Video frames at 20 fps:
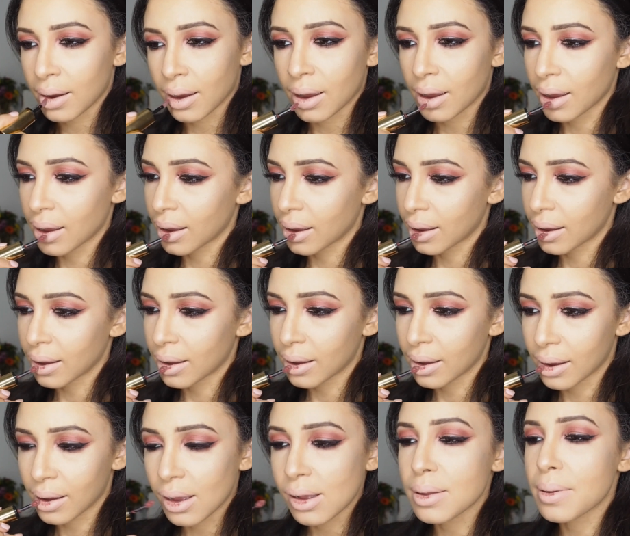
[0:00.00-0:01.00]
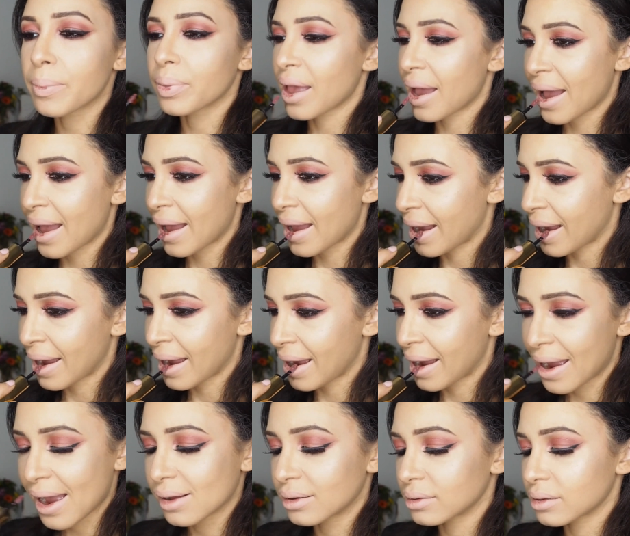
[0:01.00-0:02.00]
bit more suited to this style.
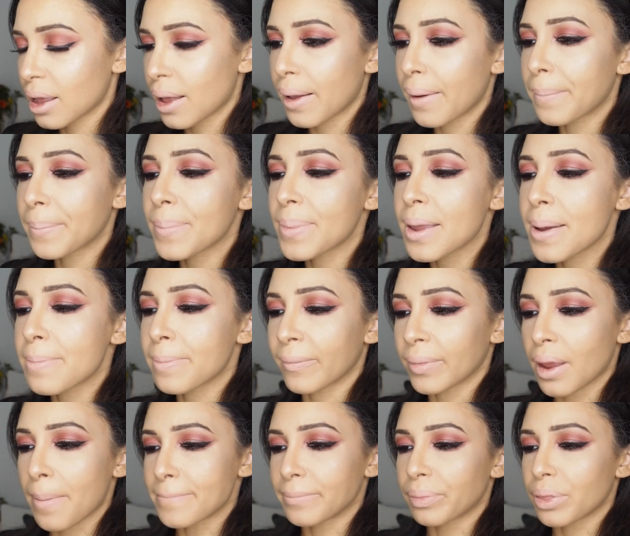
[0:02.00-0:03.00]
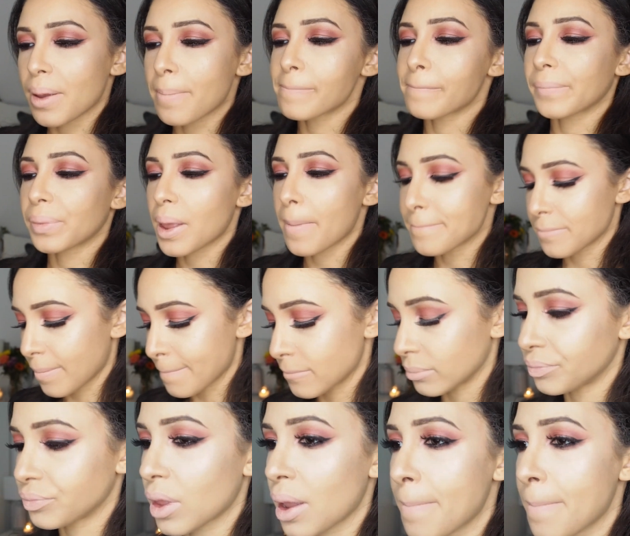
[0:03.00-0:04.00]
And then I'm adding some of my YSL Kiss